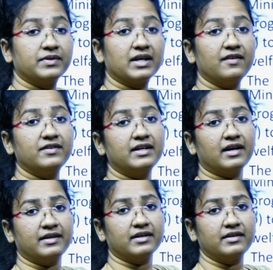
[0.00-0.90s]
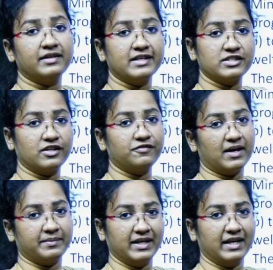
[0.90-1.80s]
covered under National
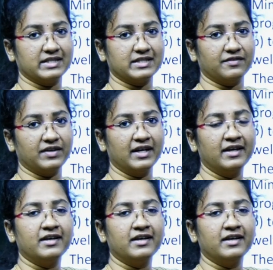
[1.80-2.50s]
Family Health Survey.